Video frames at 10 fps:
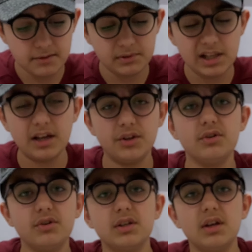
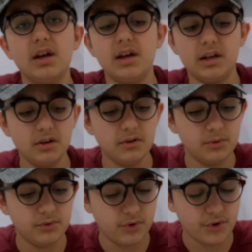
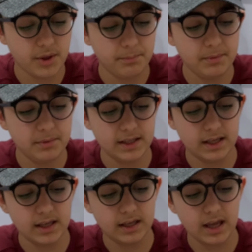for the Pvt
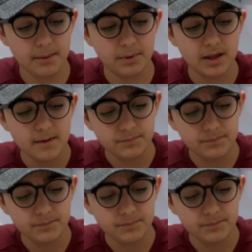Keycap,